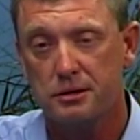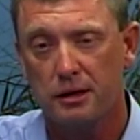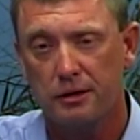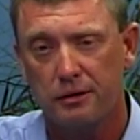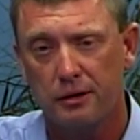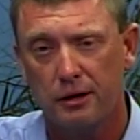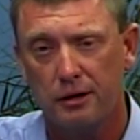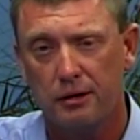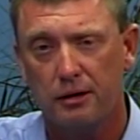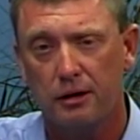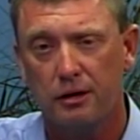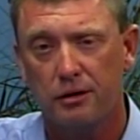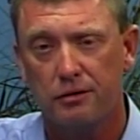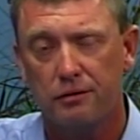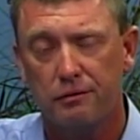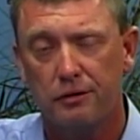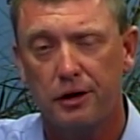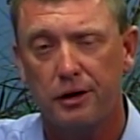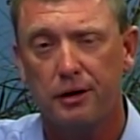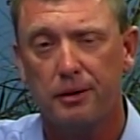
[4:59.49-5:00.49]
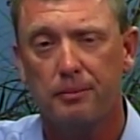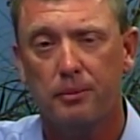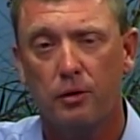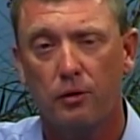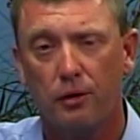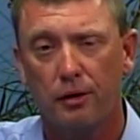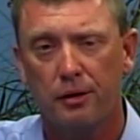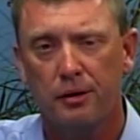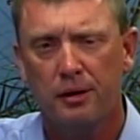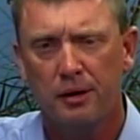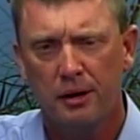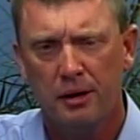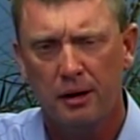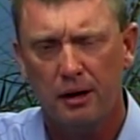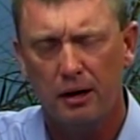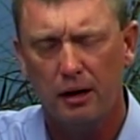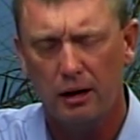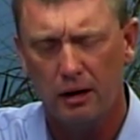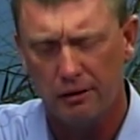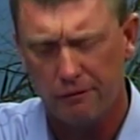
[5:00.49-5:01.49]
I think that's very important
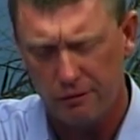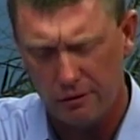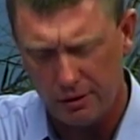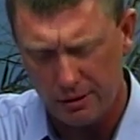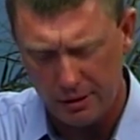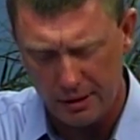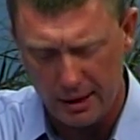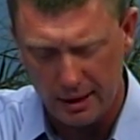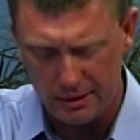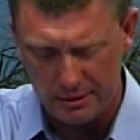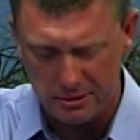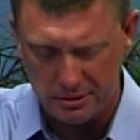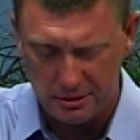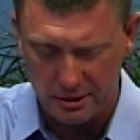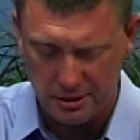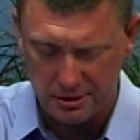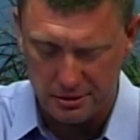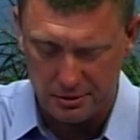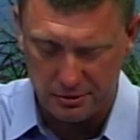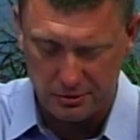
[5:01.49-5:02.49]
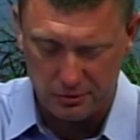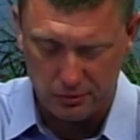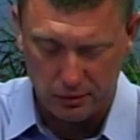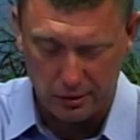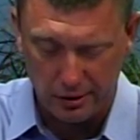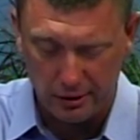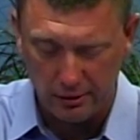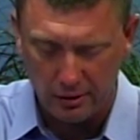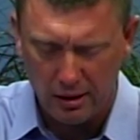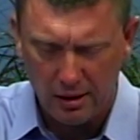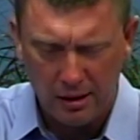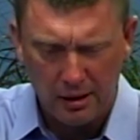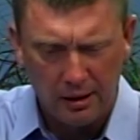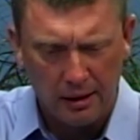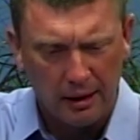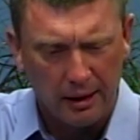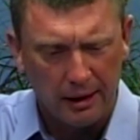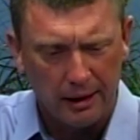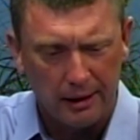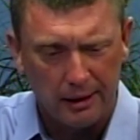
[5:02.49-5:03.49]
for a tax assessor as well.
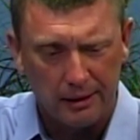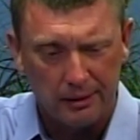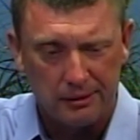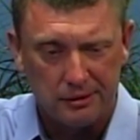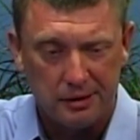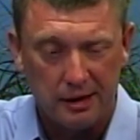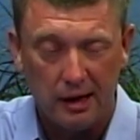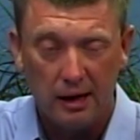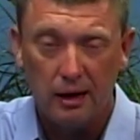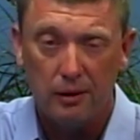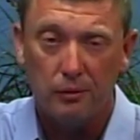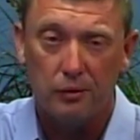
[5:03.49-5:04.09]
dealing